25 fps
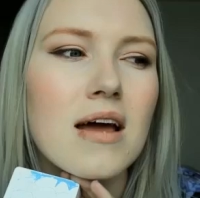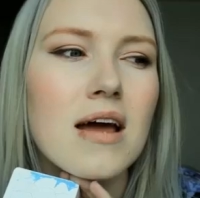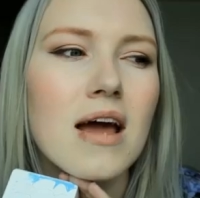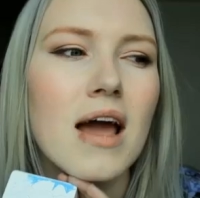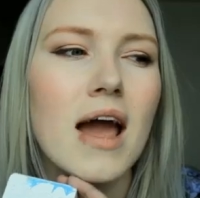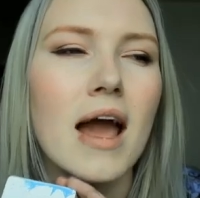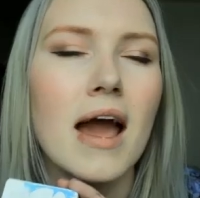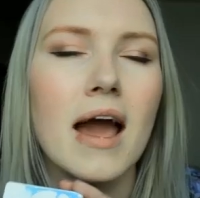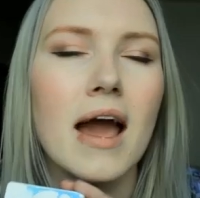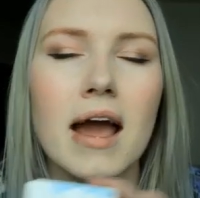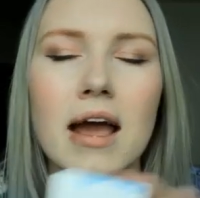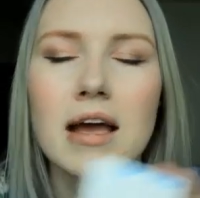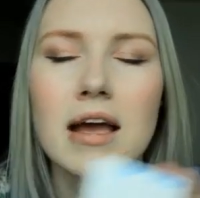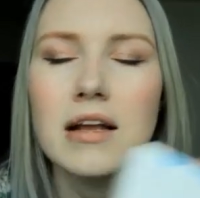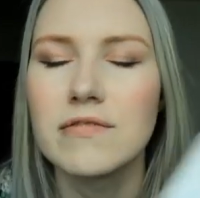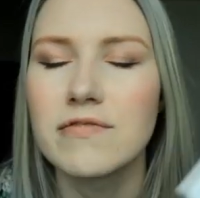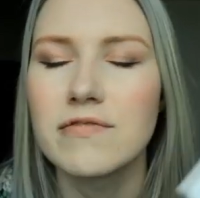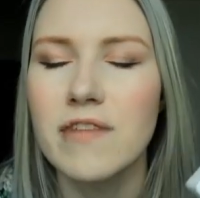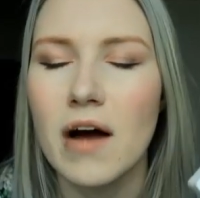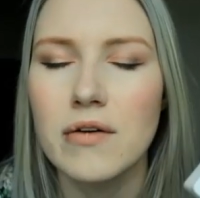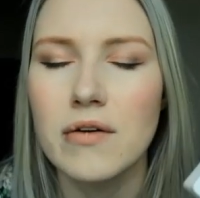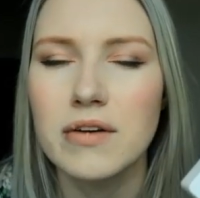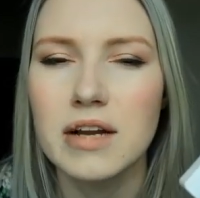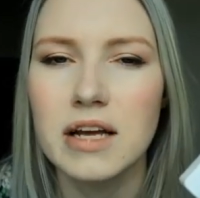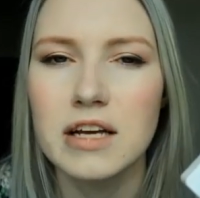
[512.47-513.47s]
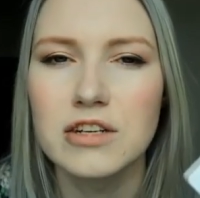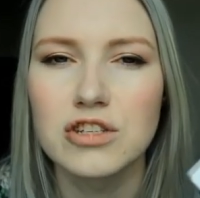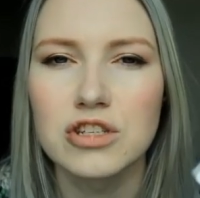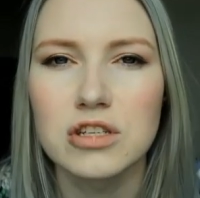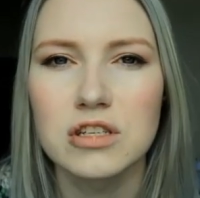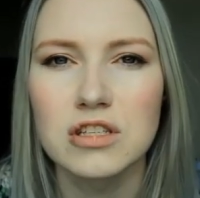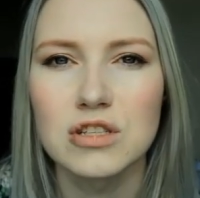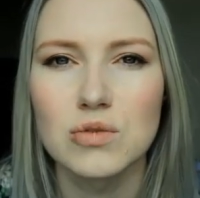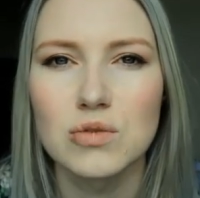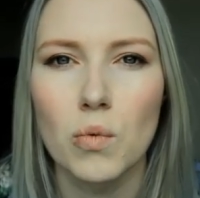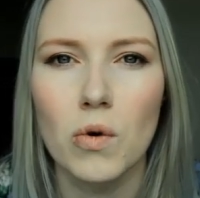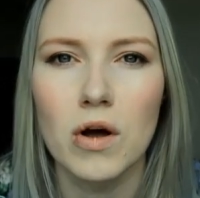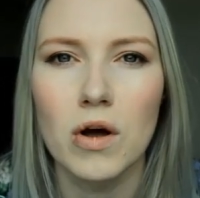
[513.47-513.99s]
hate
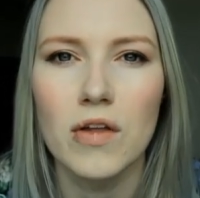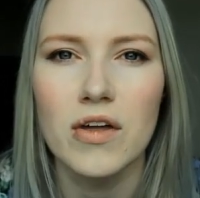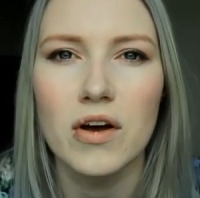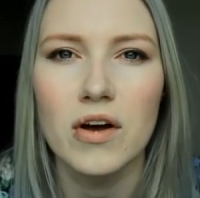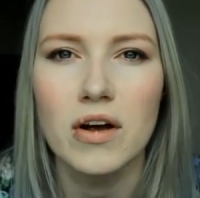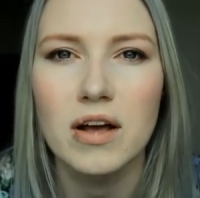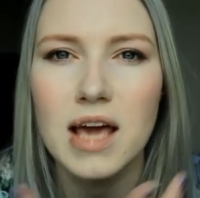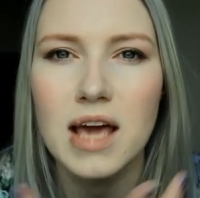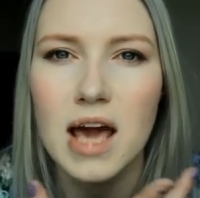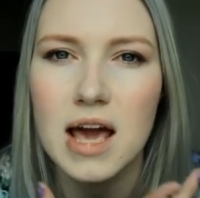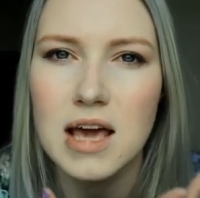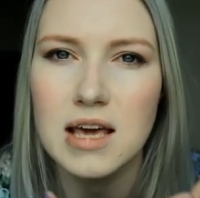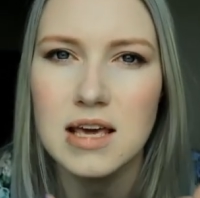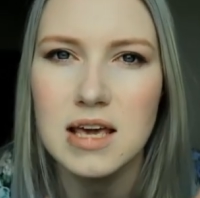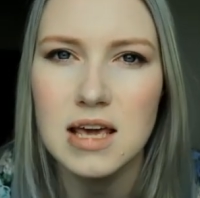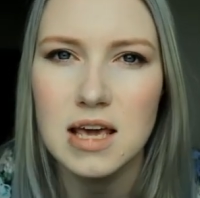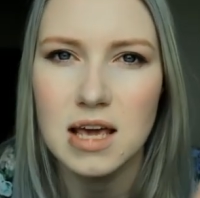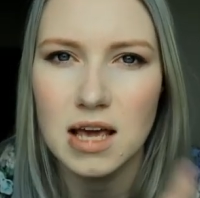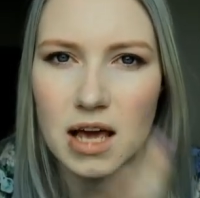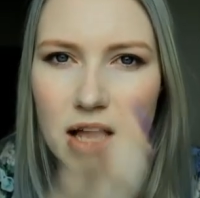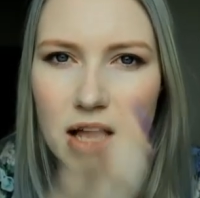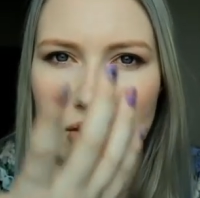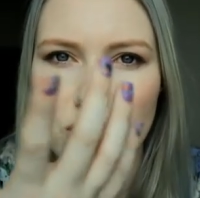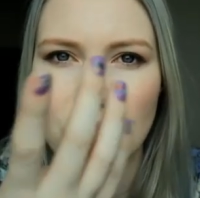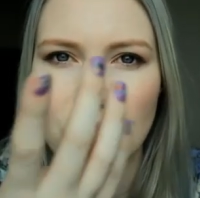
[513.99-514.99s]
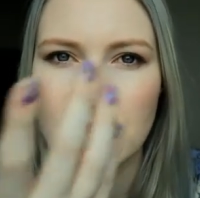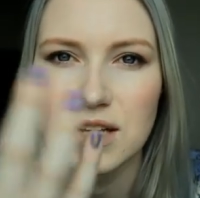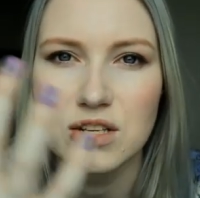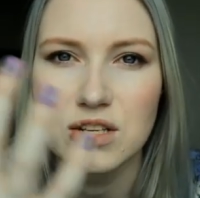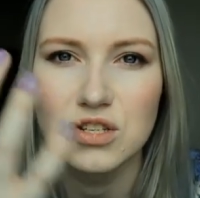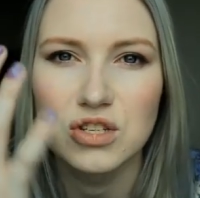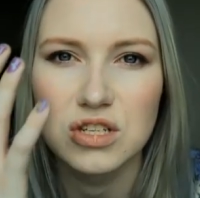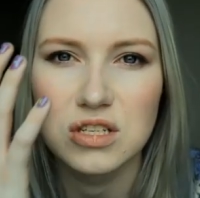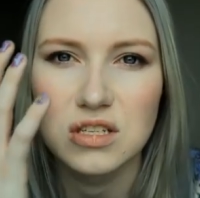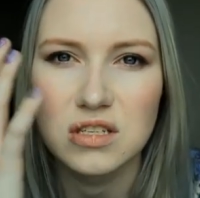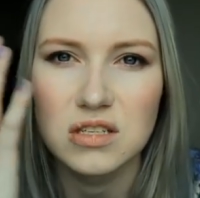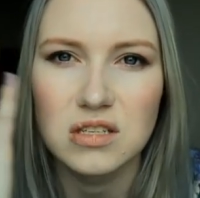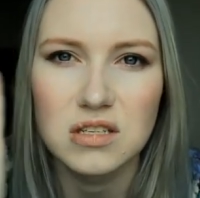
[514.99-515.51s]
foundations where they're cakey and you can
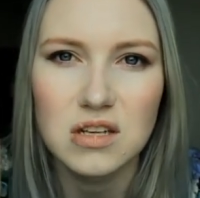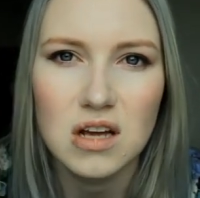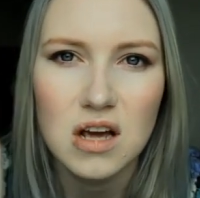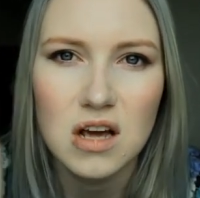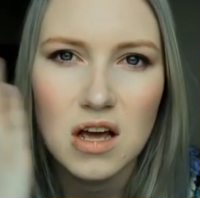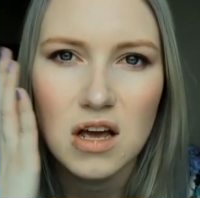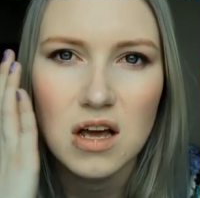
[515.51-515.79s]
just